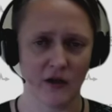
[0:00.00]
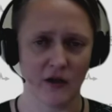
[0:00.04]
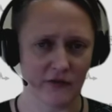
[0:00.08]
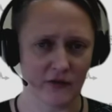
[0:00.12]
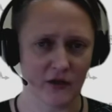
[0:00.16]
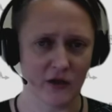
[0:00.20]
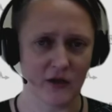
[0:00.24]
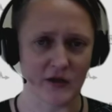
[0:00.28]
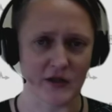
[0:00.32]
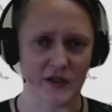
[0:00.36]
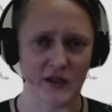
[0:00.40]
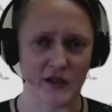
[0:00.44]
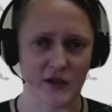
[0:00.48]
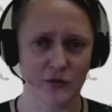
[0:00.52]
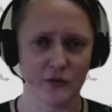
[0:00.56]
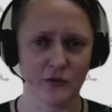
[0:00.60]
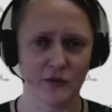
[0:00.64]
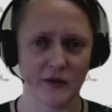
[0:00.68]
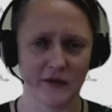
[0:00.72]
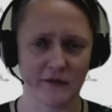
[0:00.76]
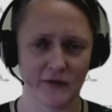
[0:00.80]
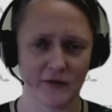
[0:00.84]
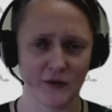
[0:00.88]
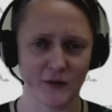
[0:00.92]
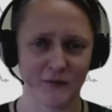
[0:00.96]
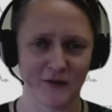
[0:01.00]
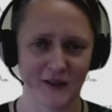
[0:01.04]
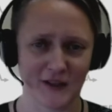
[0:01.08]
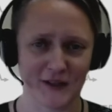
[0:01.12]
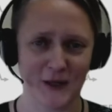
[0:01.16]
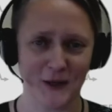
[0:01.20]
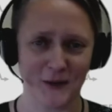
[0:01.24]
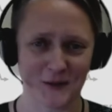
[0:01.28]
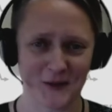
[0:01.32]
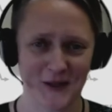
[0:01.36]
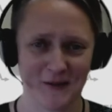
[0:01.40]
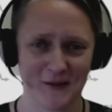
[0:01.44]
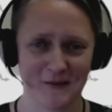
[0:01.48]
Of course, it's good if you
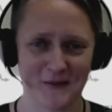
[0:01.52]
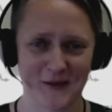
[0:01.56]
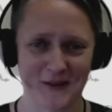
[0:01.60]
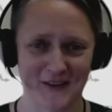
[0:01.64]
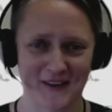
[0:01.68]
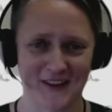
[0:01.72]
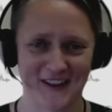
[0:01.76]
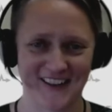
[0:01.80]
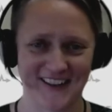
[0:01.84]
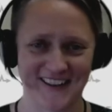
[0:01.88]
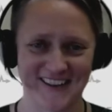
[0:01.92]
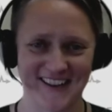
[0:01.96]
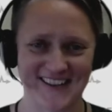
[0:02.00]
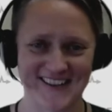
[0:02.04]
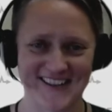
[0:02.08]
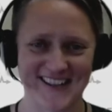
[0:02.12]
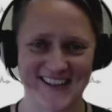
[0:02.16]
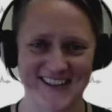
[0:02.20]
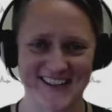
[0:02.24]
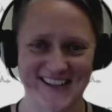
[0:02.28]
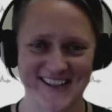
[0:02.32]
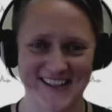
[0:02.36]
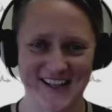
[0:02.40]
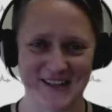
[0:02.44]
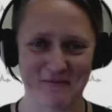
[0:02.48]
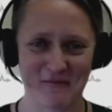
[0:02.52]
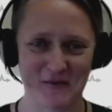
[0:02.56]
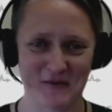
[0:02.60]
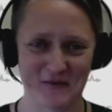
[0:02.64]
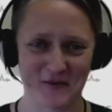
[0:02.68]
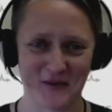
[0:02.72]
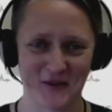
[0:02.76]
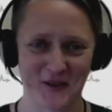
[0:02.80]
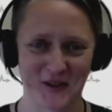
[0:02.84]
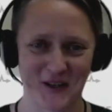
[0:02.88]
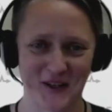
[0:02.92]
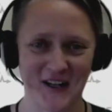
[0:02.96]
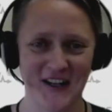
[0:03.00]
doubt everything, as I said
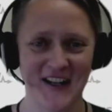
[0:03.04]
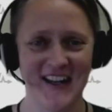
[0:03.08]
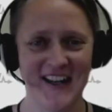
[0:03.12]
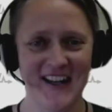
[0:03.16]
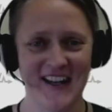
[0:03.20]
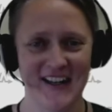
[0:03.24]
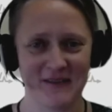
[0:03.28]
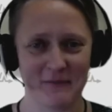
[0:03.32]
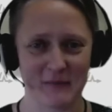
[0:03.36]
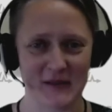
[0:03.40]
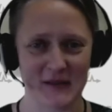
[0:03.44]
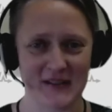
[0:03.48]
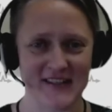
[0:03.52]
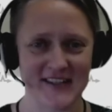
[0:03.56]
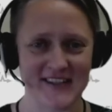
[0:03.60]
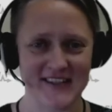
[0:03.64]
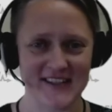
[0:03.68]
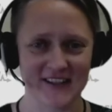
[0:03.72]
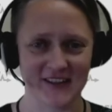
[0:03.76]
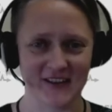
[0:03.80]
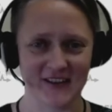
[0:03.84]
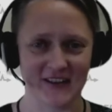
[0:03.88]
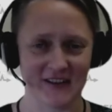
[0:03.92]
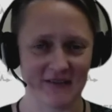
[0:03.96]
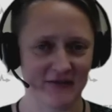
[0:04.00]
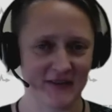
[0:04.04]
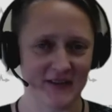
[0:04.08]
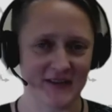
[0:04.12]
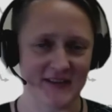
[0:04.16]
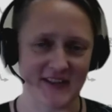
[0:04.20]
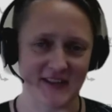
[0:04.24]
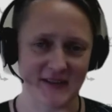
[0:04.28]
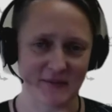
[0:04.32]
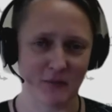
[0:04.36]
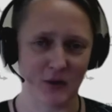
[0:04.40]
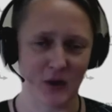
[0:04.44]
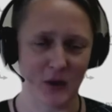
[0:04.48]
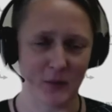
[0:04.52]
before, but still, if it's a
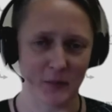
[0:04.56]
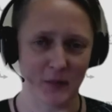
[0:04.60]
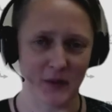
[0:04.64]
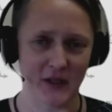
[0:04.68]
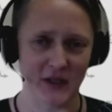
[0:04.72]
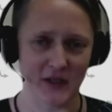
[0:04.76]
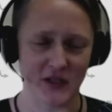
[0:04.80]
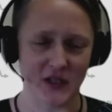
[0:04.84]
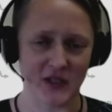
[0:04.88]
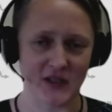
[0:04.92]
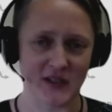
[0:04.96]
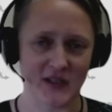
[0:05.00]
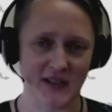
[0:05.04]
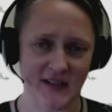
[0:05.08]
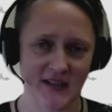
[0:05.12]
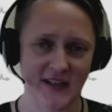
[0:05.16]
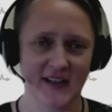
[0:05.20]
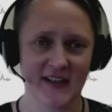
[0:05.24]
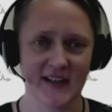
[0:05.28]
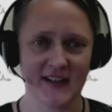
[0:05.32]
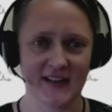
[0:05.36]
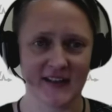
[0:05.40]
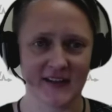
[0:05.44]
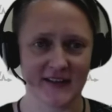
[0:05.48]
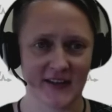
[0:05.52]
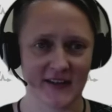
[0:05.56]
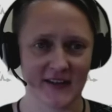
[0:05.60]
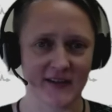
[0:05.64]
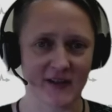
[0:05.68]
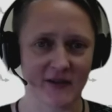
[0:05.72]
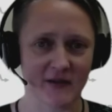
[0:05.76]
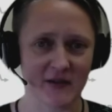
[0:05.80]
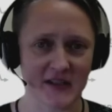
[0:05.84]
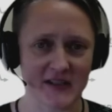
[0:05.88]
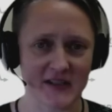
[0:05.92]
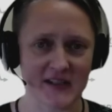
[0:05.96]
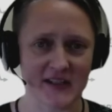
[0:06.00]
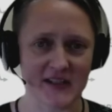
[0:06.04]
small purchase, then the
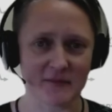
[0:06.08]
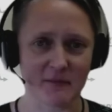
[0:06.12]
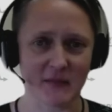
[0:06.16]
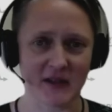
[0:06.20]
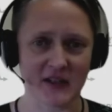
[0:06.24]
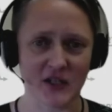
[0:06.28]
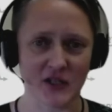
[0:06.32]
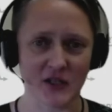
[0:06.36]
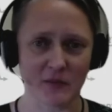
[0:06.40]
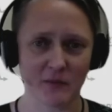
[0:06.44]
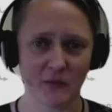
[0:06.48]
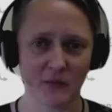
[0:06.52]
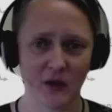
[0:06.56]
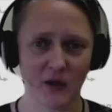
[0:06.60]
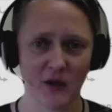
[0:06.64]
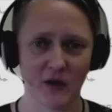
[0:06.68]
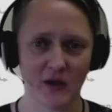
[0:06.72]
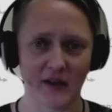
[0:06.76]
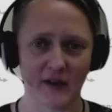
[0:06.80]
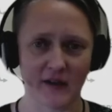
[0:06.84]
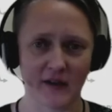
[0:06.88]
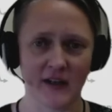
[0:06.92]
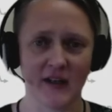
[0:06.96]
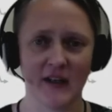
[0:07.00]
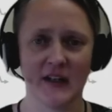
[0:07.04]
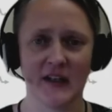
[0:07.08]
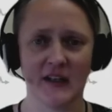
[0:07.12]
risk is much smaller.